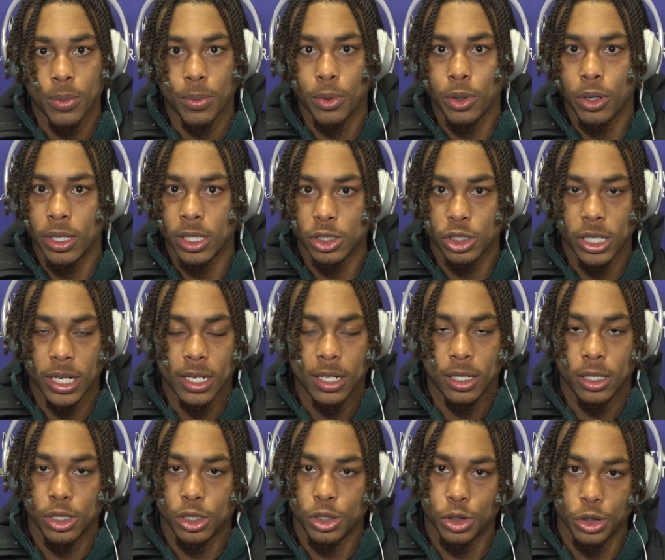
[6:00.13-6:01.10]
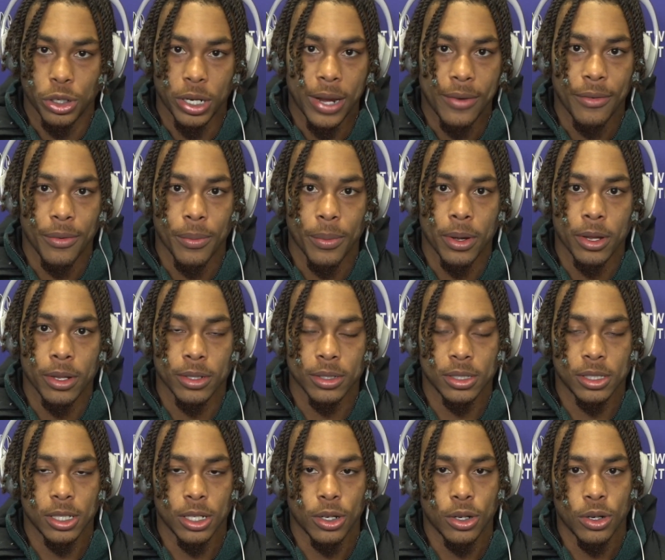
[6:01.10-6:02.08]
board and trying to destroy everyone.
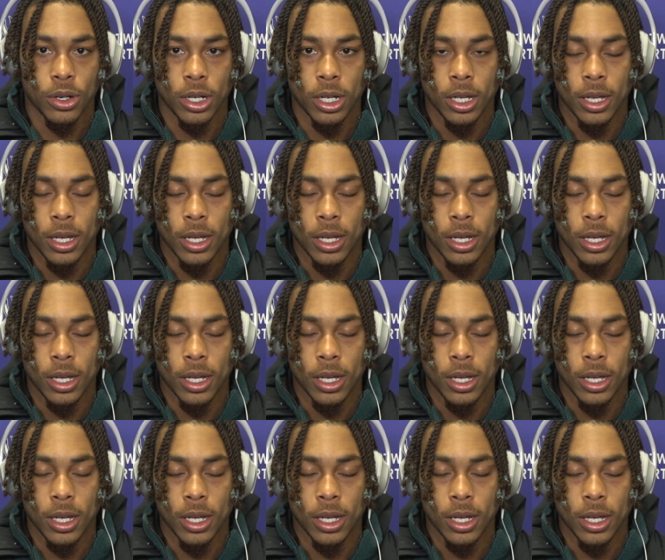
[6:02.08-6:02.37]
So.